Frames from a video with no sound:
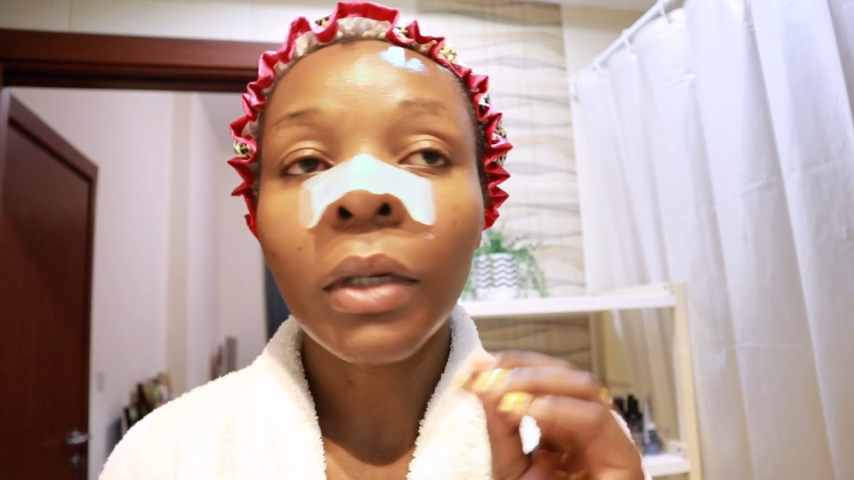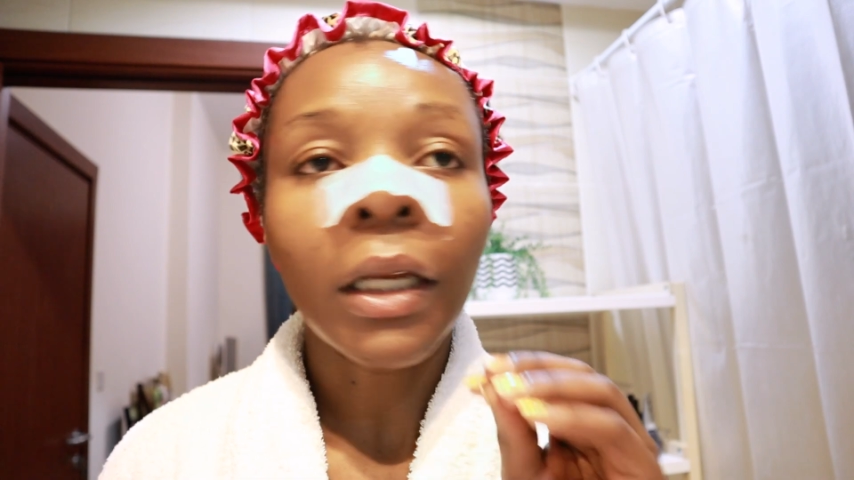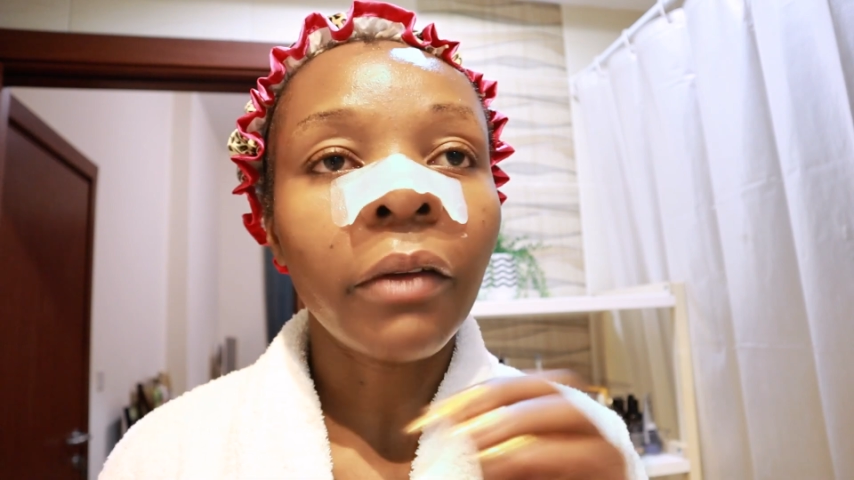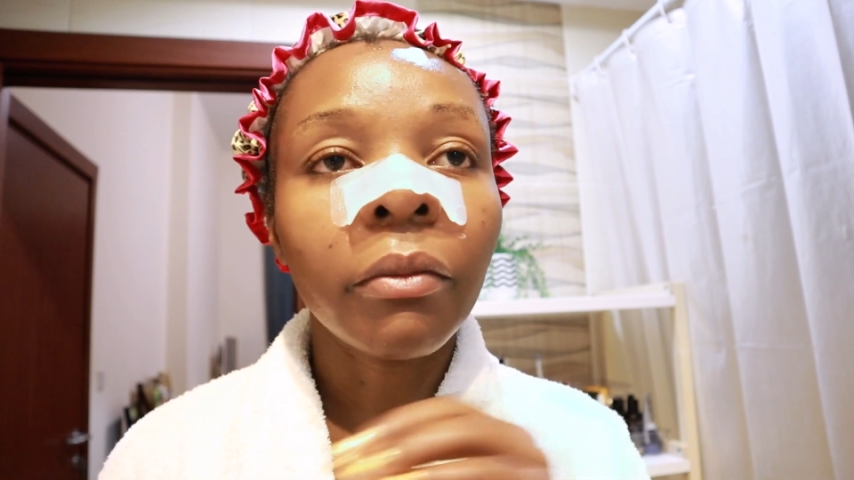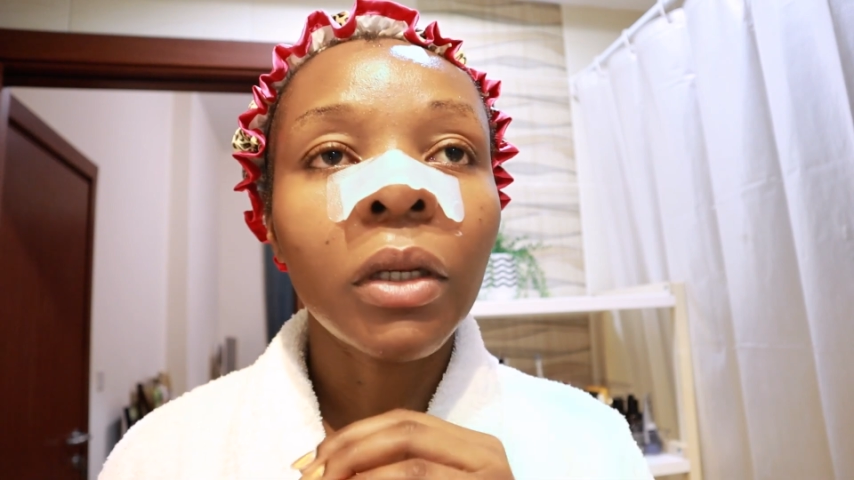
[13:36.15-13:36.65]

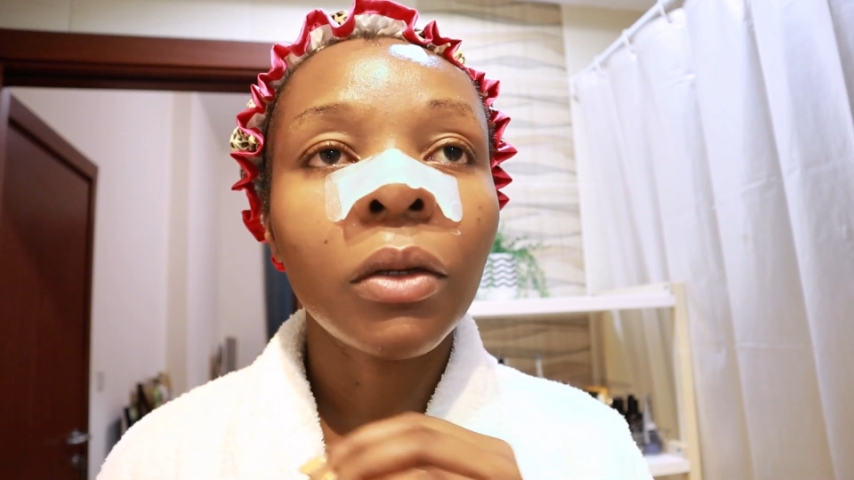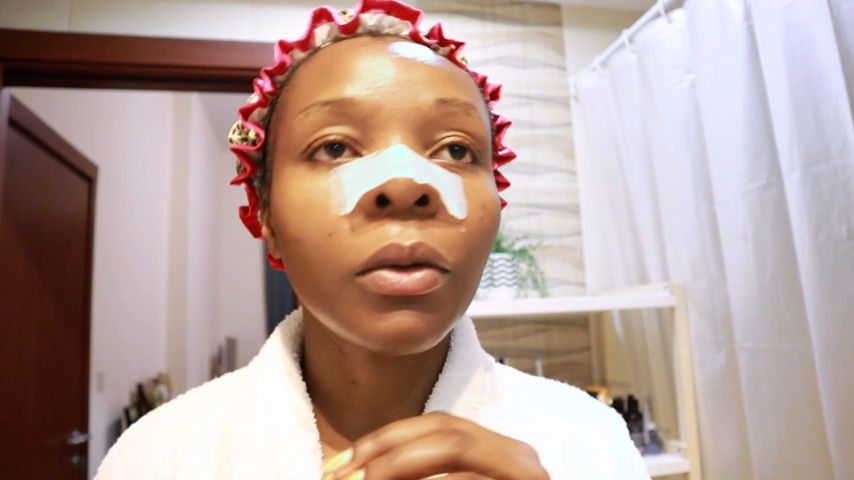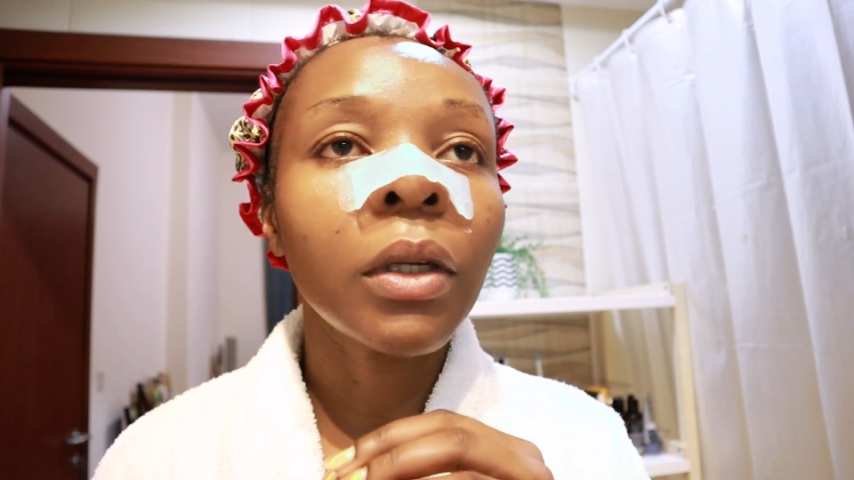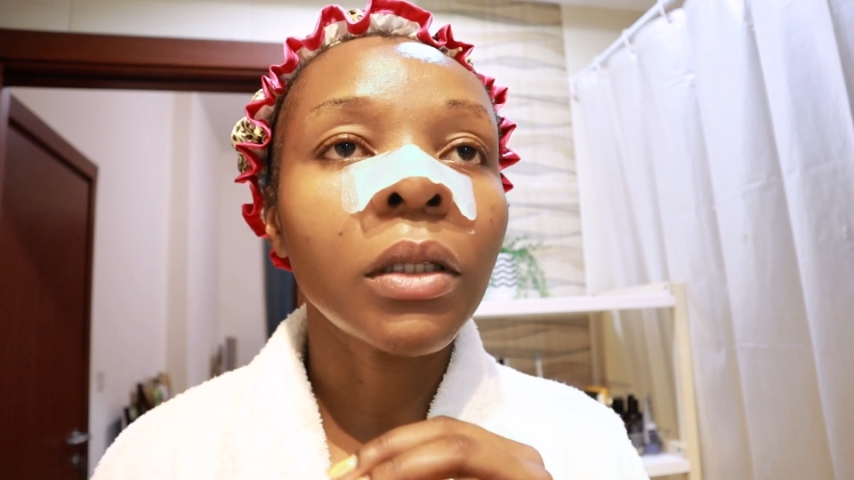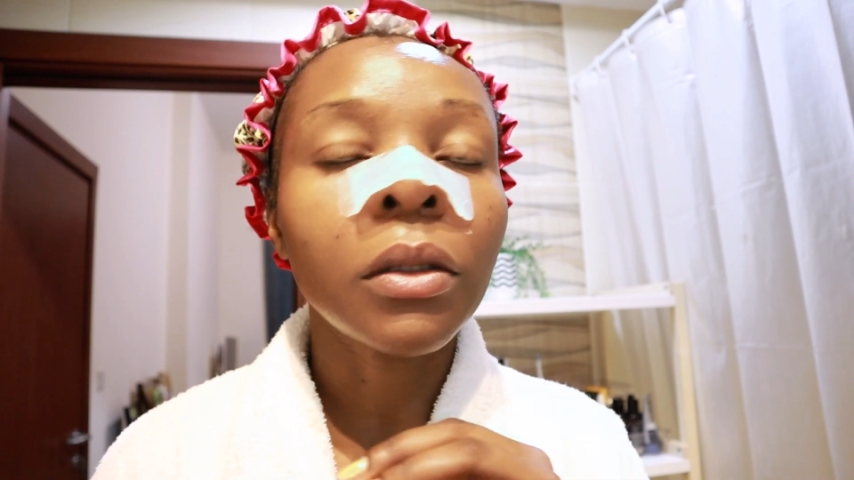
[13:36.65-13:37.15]
but I've been
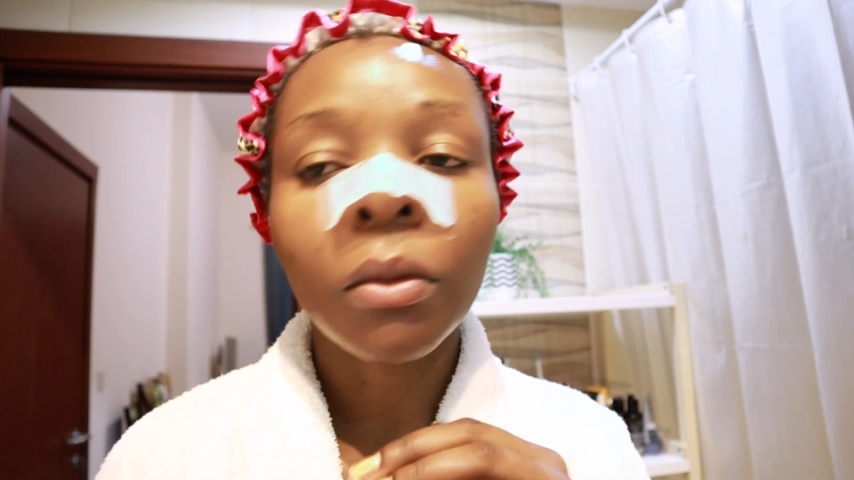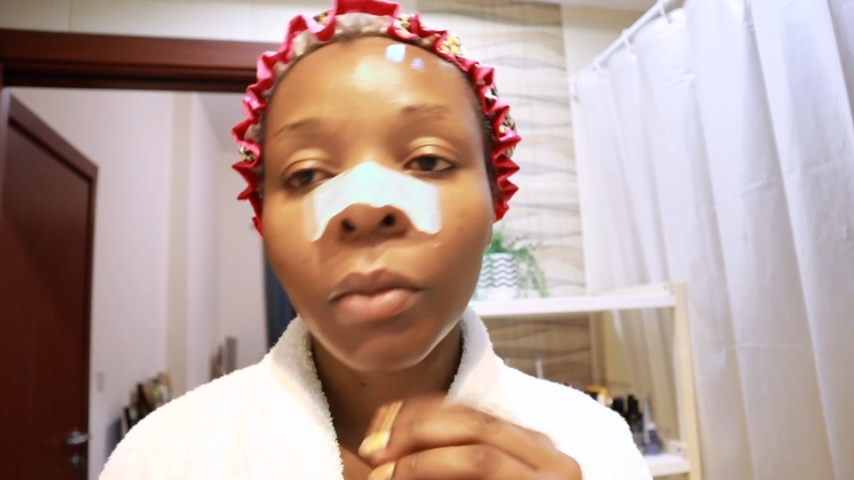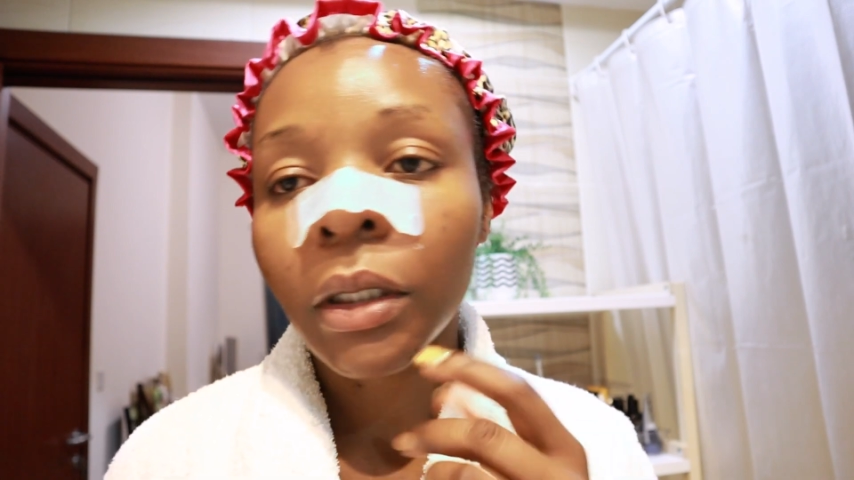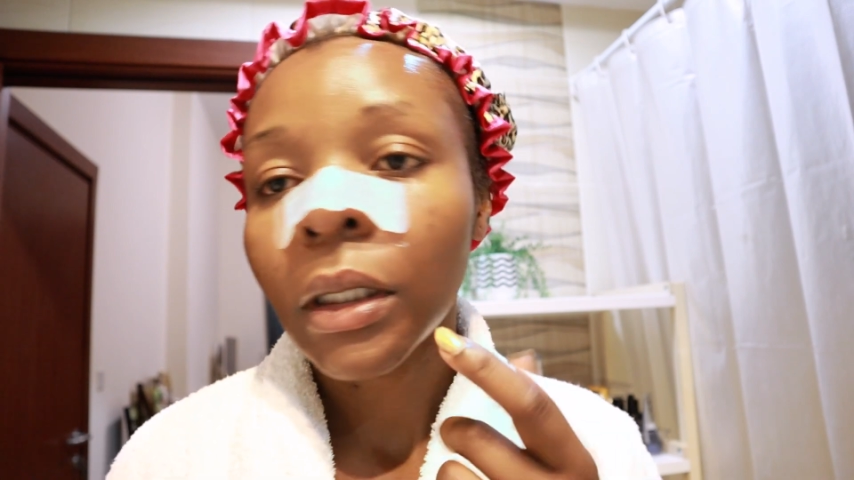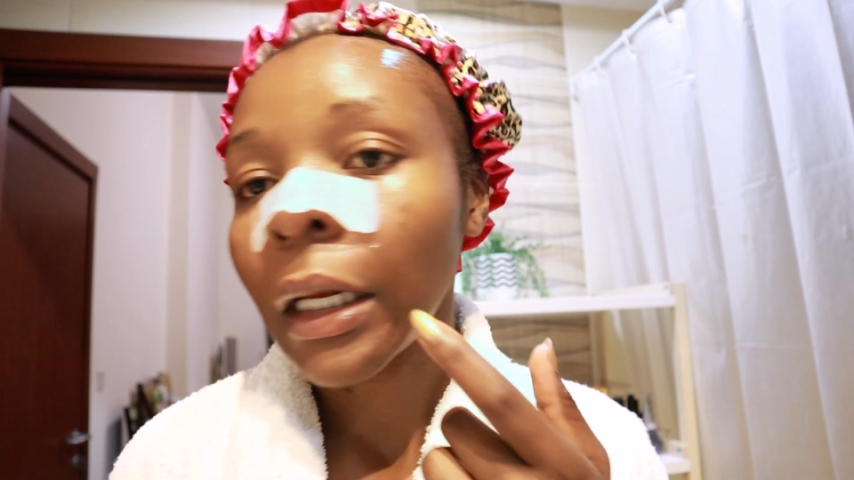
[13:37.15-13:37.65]
doing it so
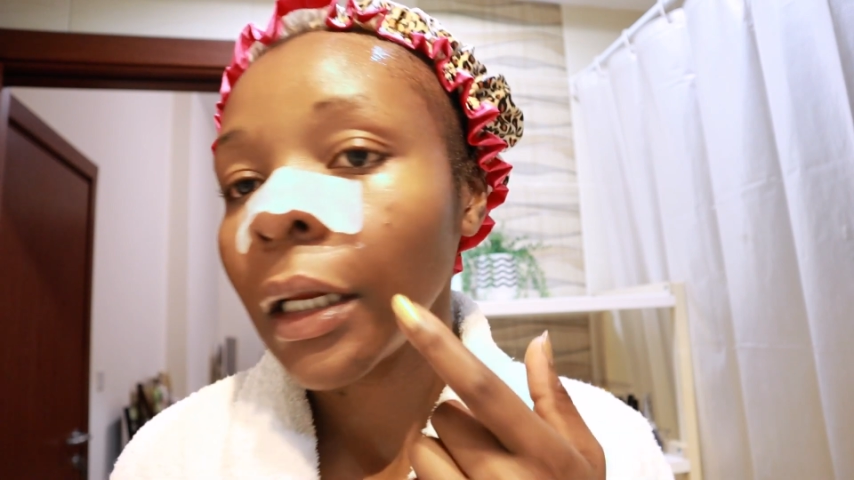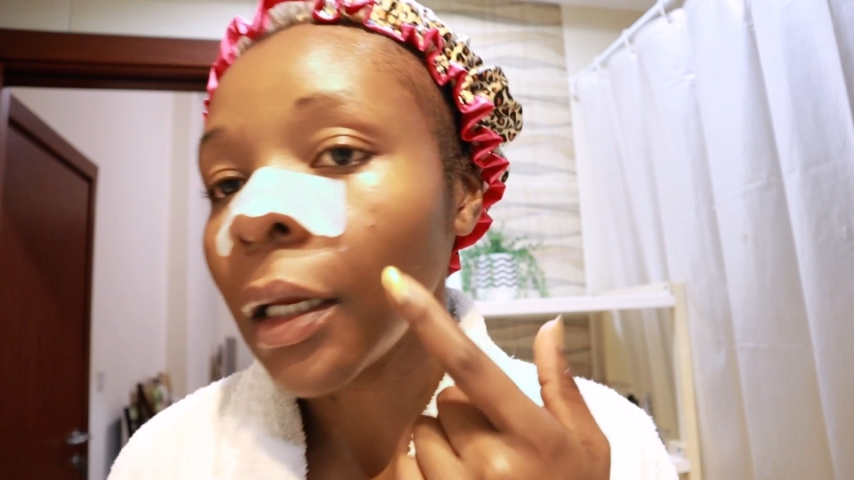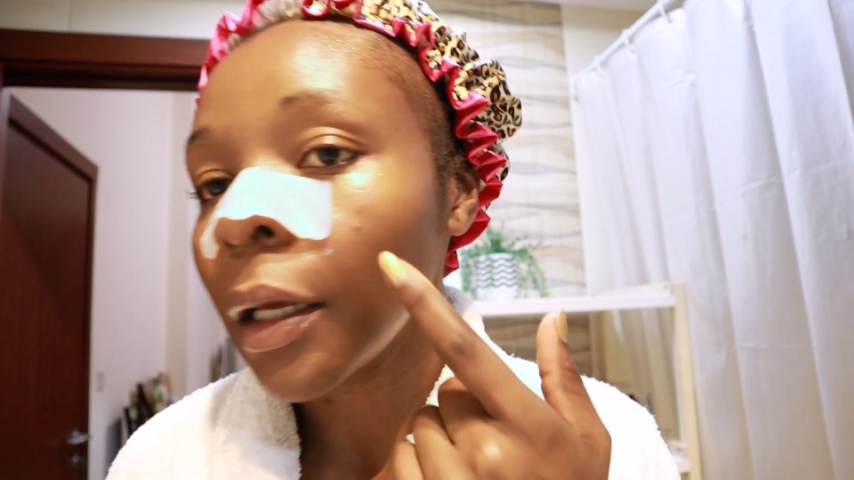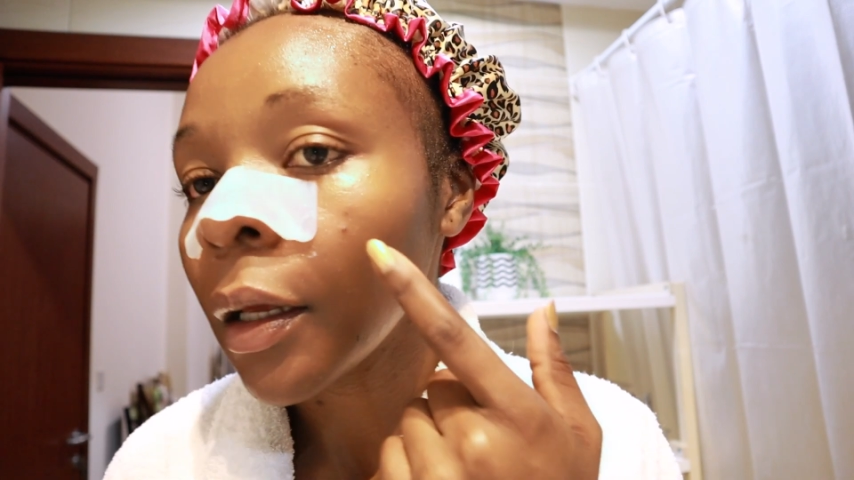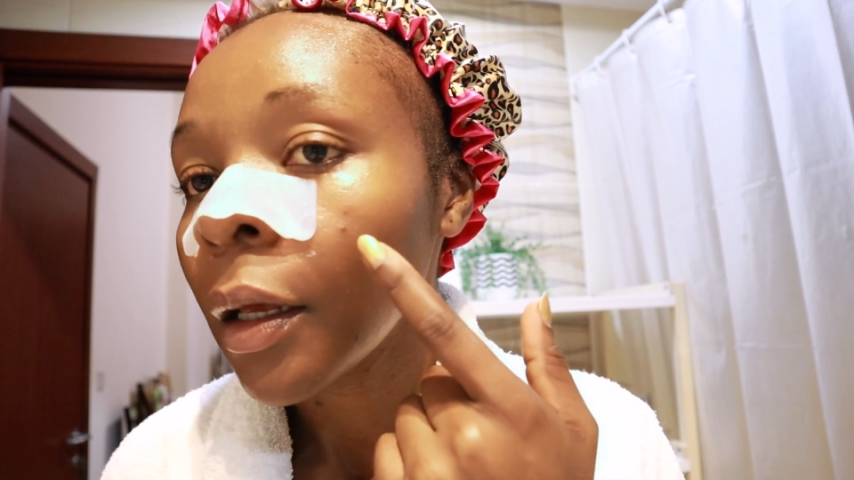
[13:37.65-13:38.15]
much
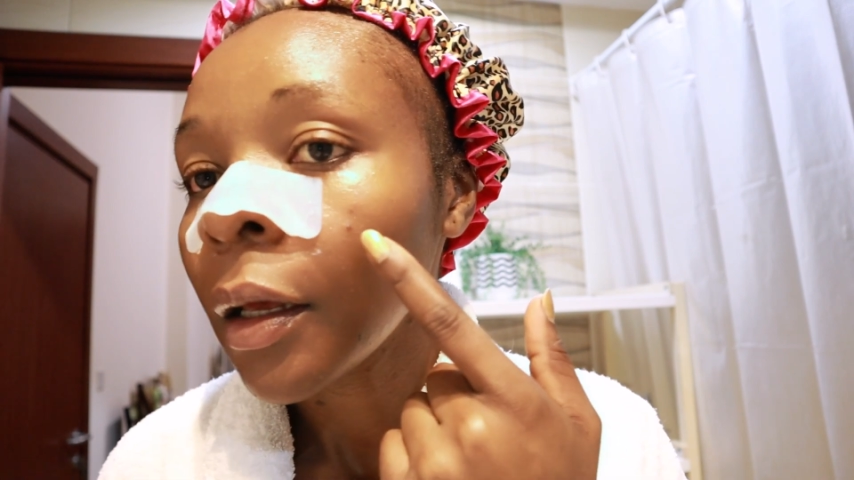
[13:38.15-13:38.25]
lately.